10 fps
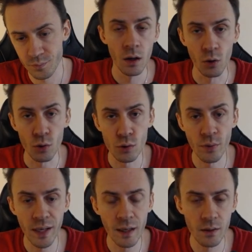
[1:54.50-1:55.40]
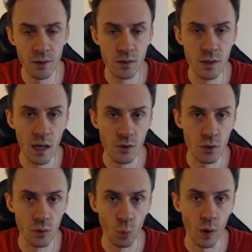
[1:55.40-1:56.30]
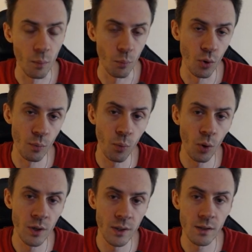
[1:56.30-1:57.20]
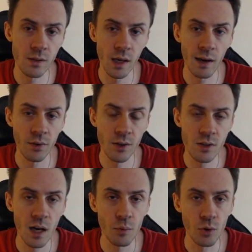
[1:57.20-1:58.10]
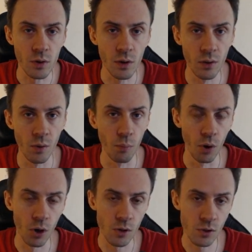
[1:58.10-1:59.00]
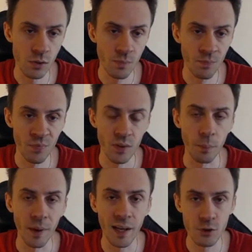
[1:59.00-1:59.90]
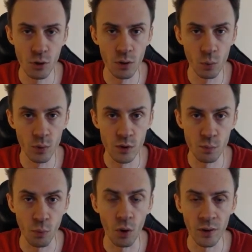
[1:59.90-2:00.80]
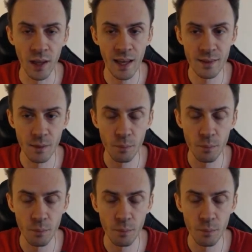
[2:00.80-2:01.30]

Also regarding this dungeon, one important point is every time you kill the boss, the patrol will spawn at the